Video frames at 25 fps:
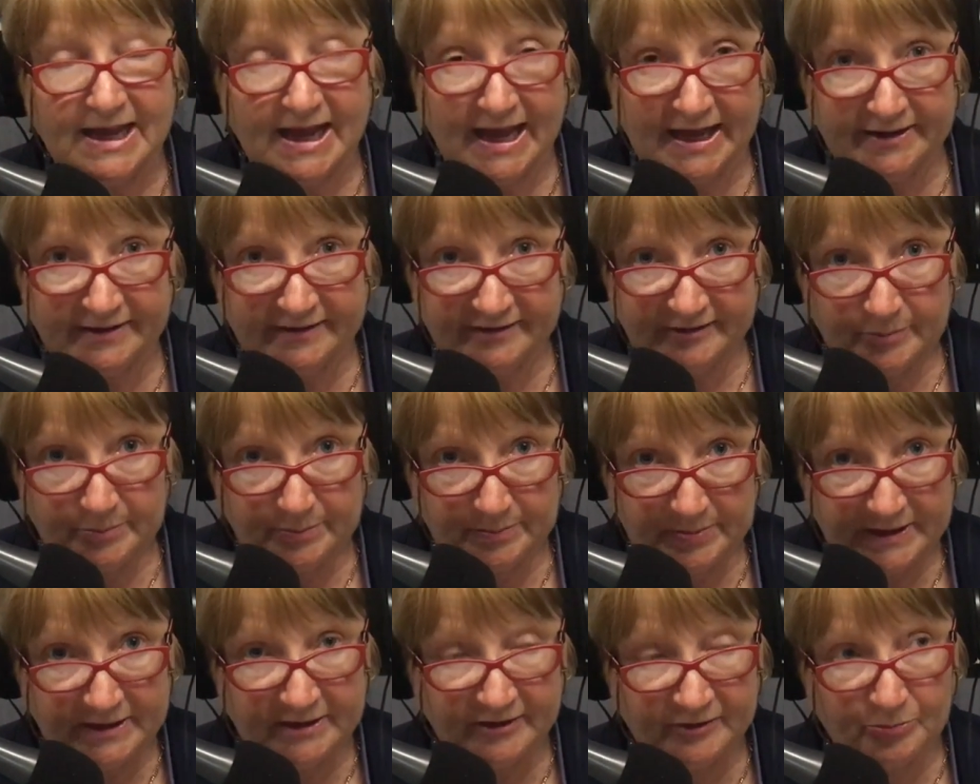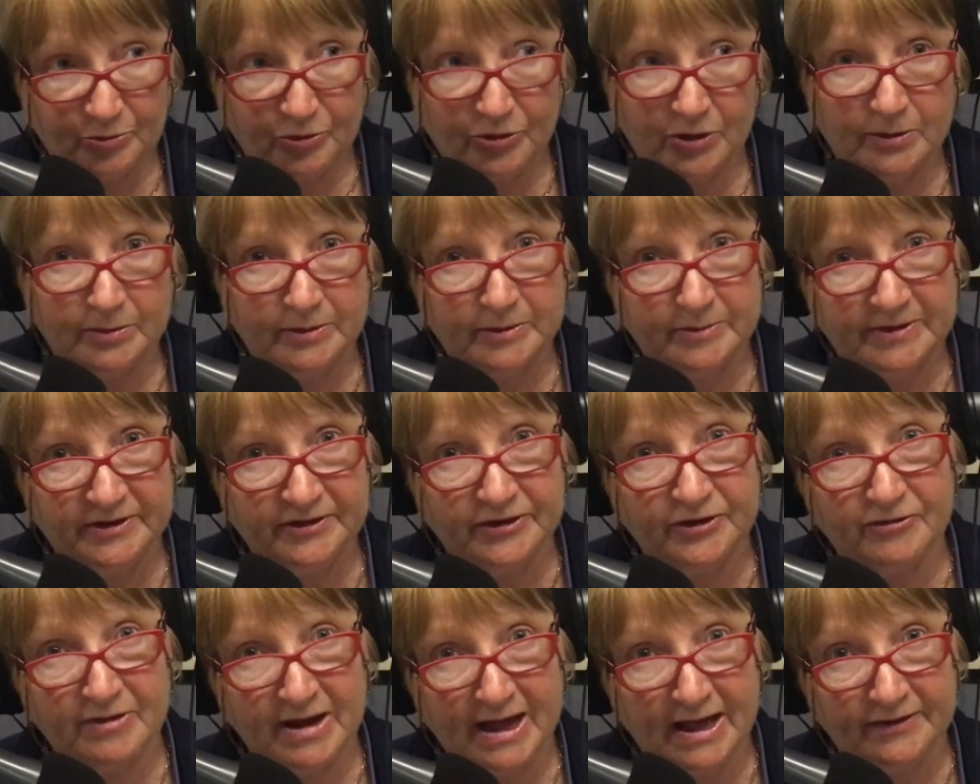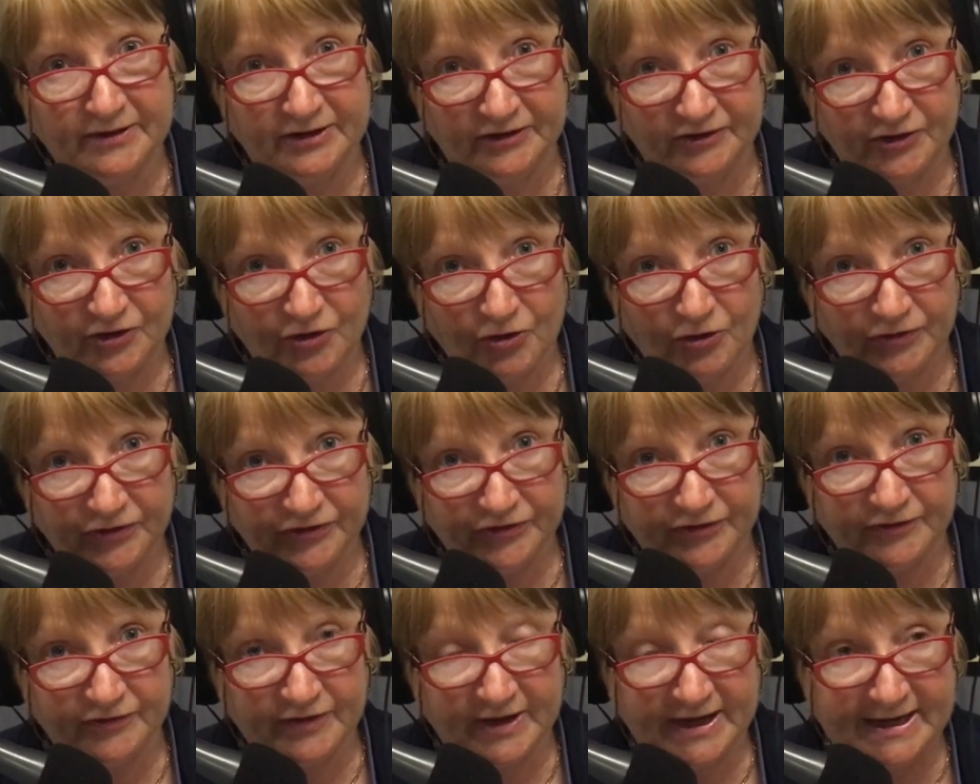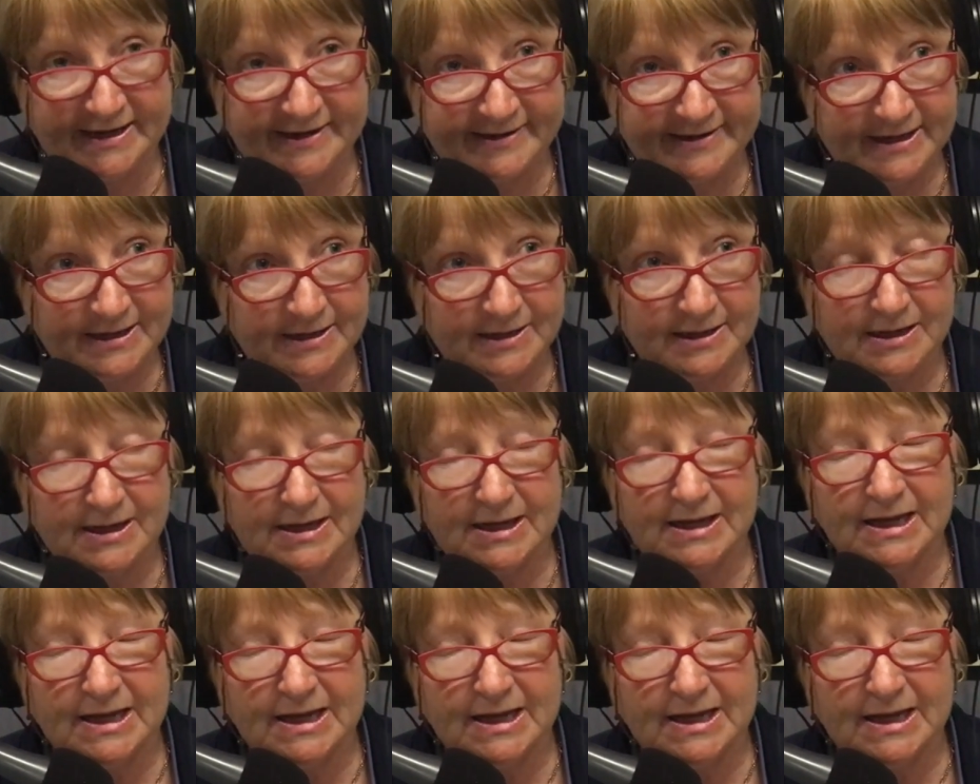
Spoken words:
and its biggest problem is around its cost of heating.